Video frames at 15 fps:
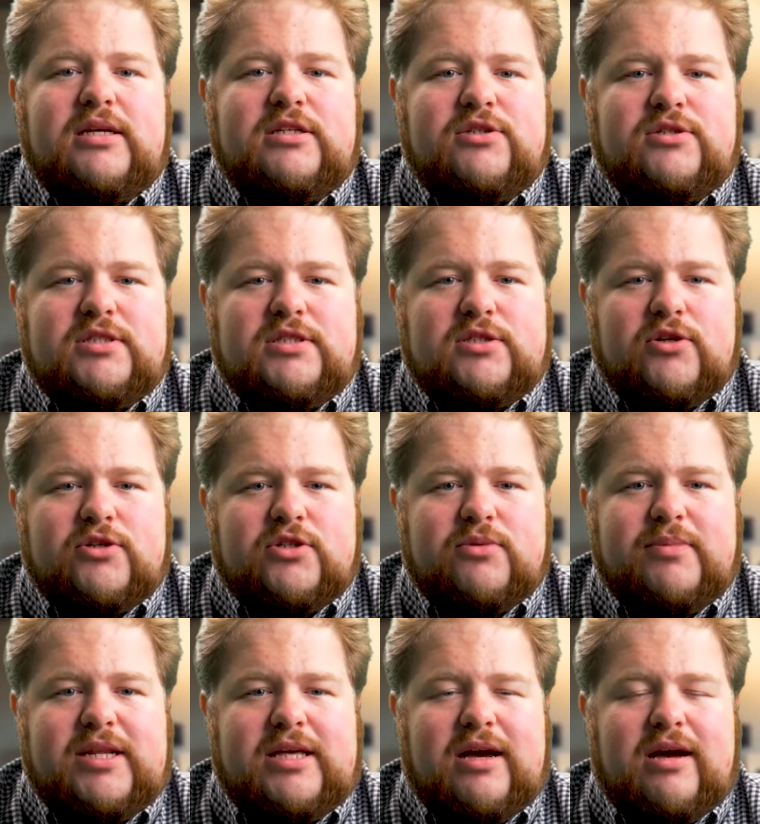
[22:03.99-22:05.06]
at using social
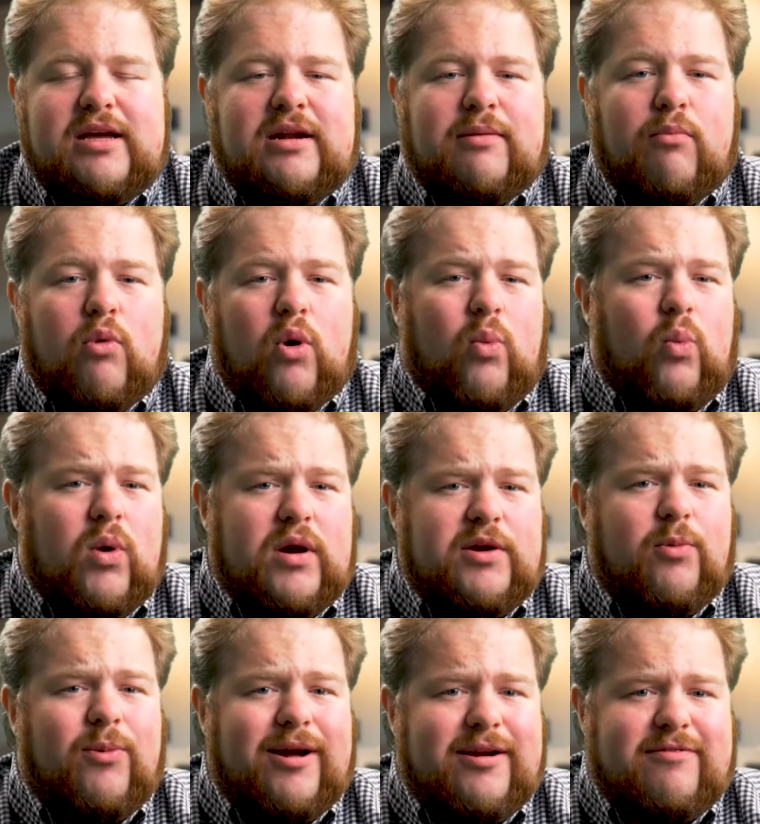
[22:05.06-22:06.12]
media in a more
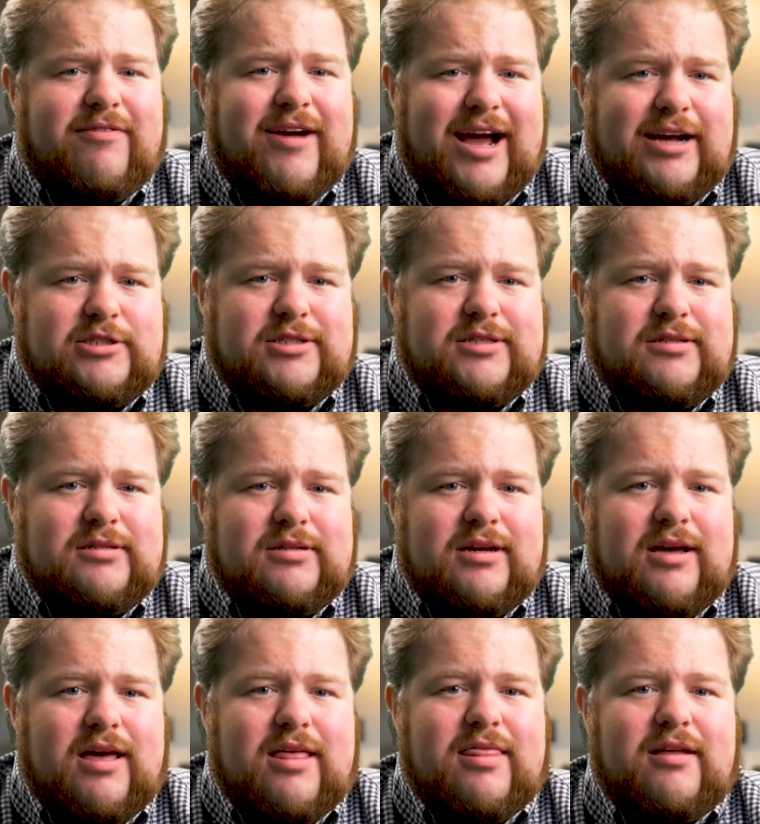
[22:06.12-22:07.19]
one-to-one fashion,
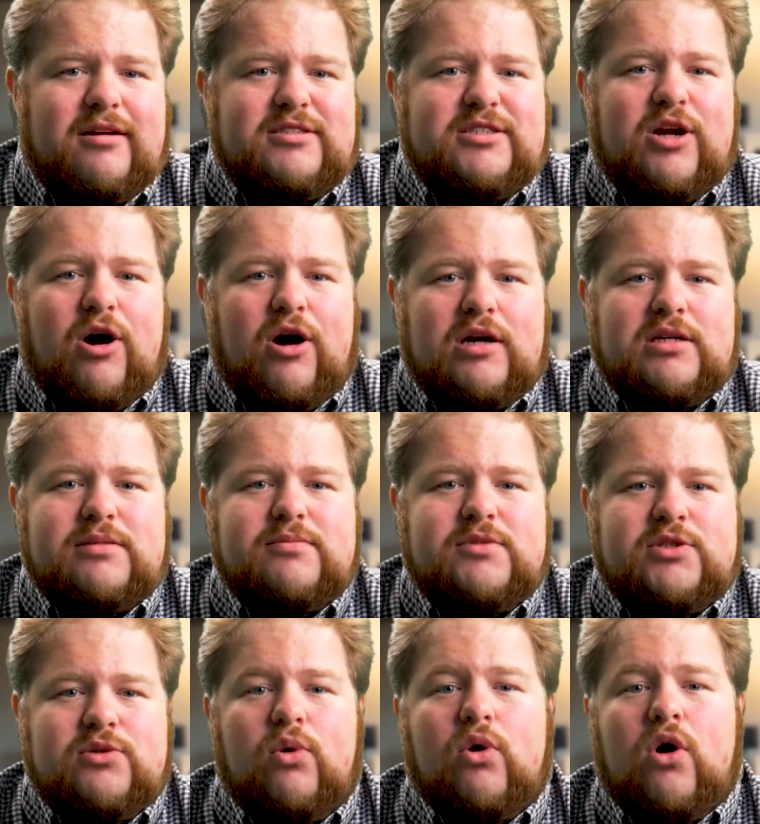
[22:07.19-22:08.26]
there's an awesome
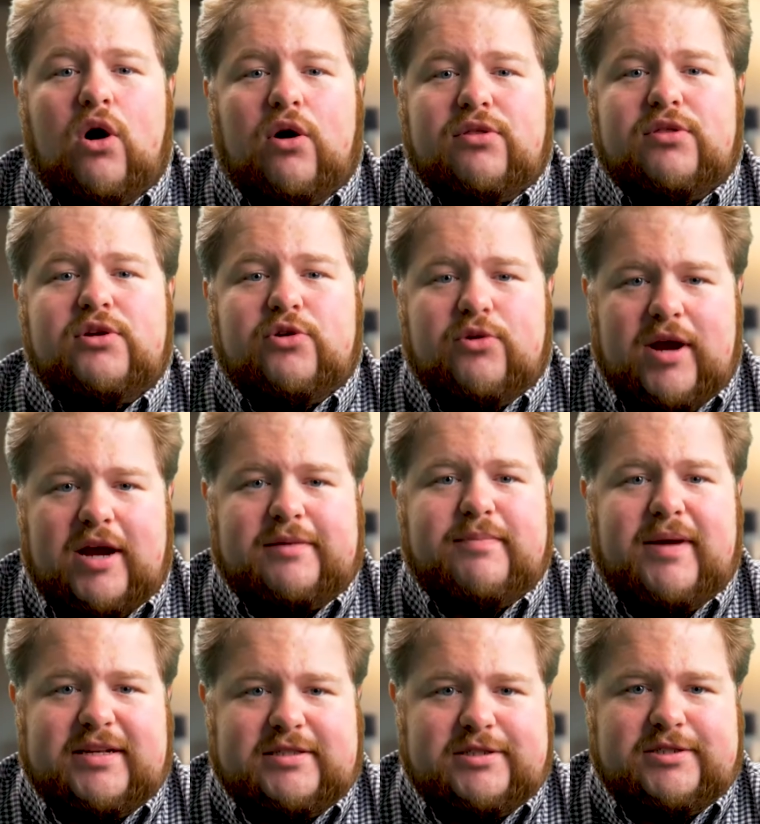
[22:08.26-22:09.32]
tool called the direct
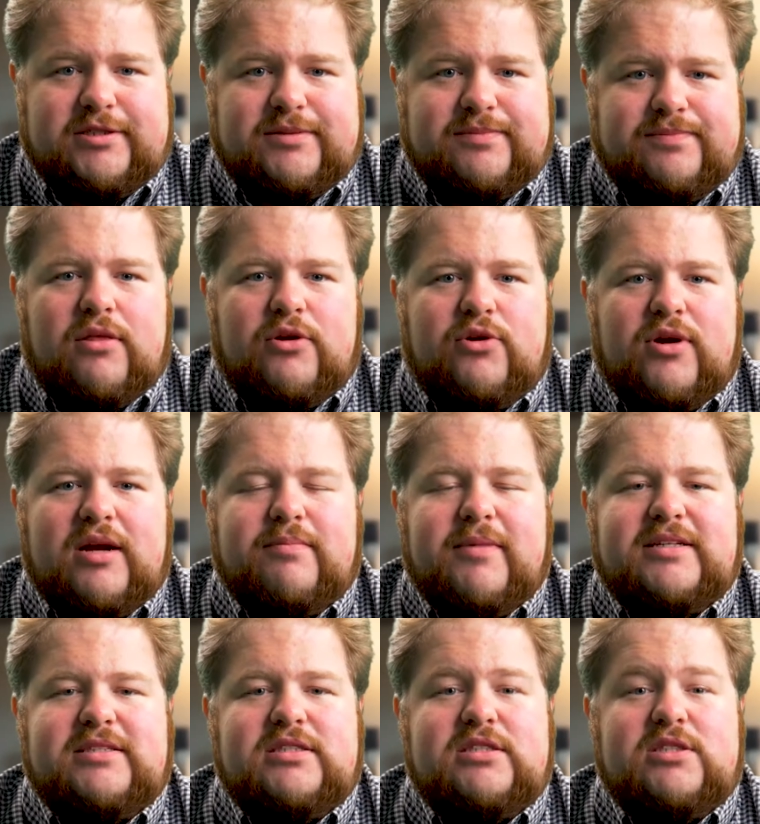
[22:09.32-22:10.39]
message. The direct
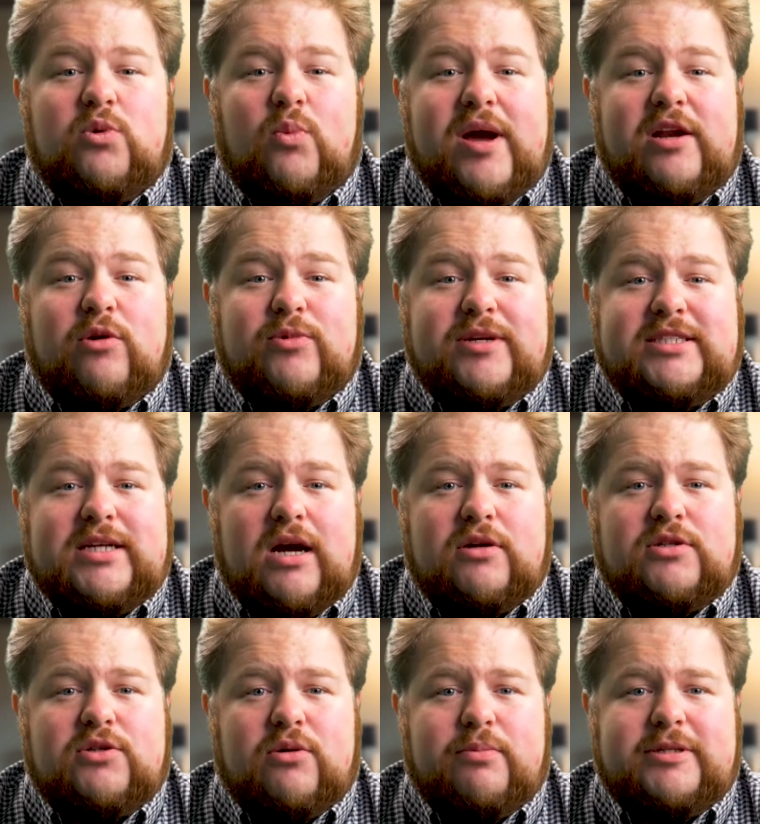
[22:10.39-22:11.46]
message is a way to reach
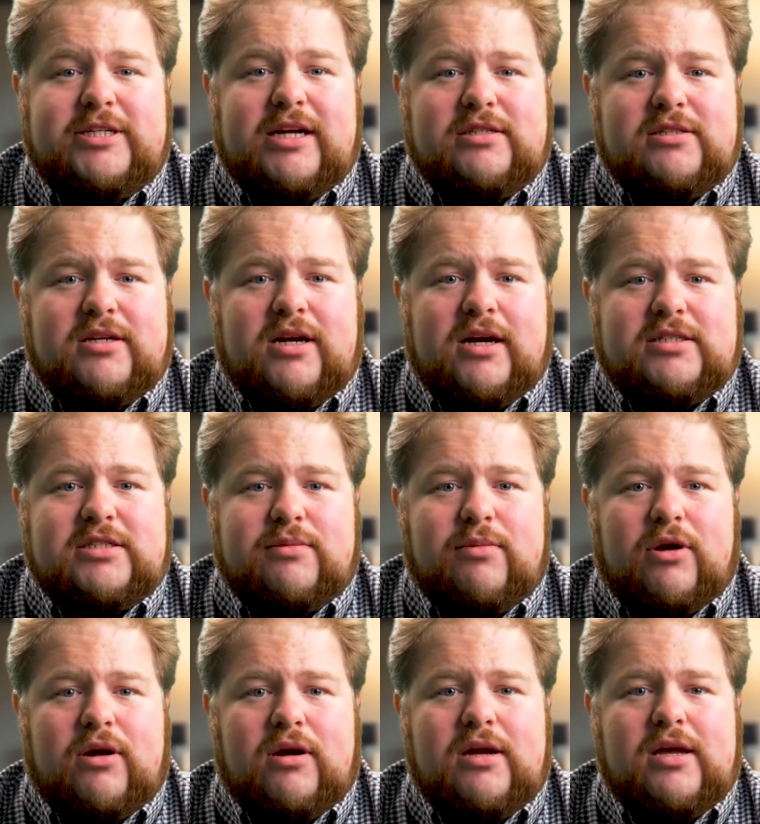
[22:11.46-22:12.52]
out to a potential
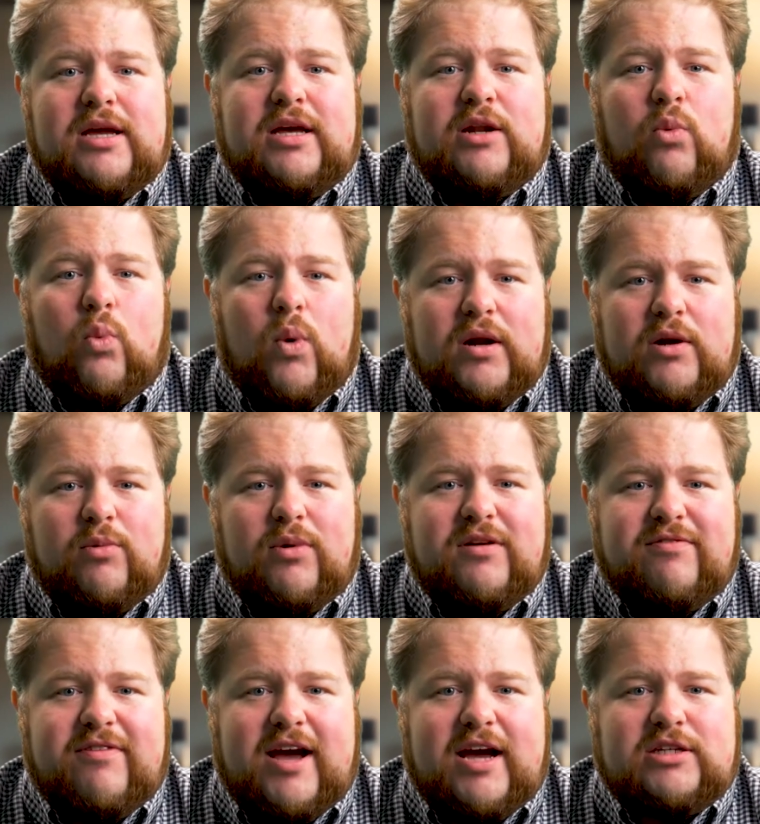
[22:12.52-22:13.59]
customer in a one-to-one
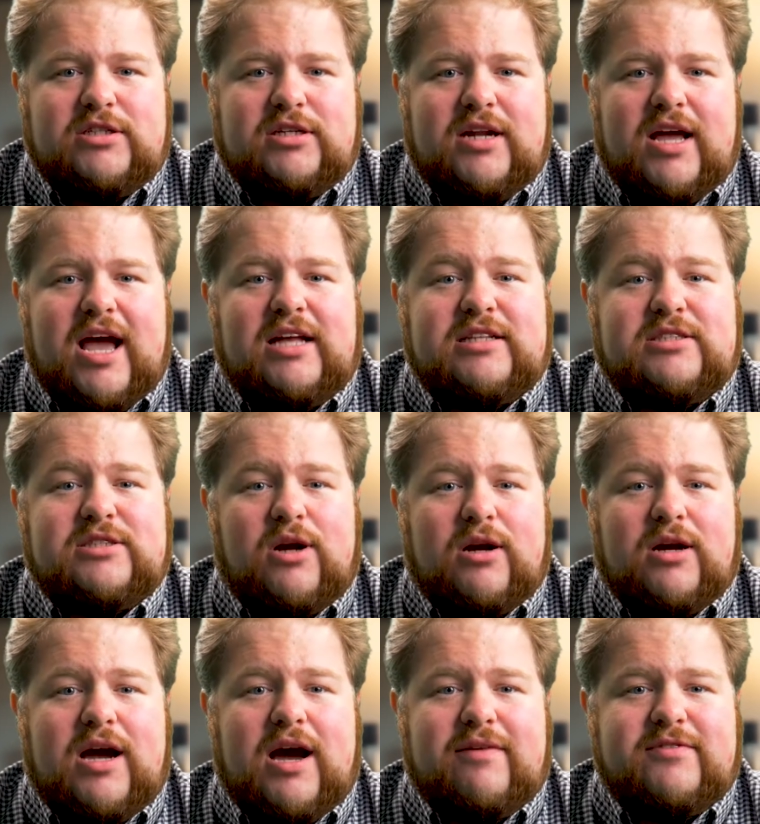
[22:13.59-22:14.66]
fashion and start
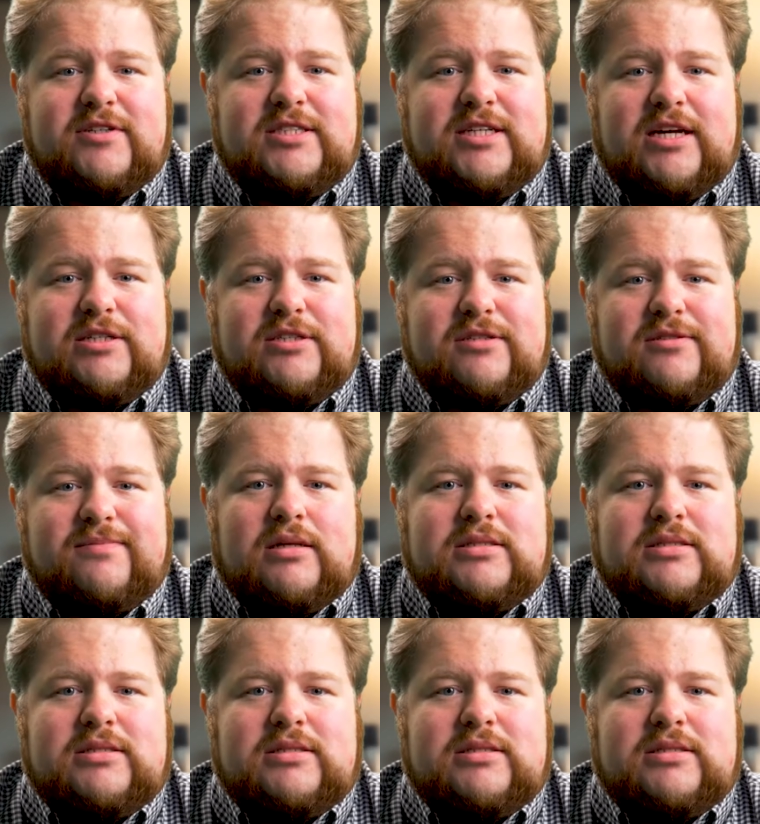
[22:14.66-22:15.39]
a conversation.